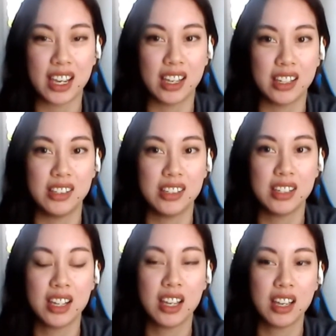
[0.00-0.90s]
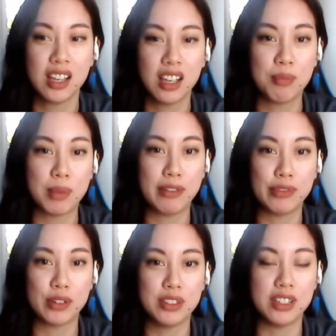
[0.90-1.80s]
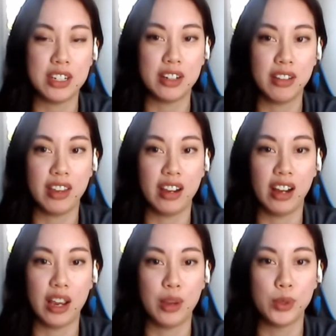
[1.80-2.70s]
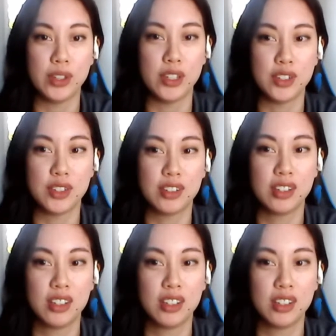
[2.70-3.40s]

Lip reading: And my first year there, I was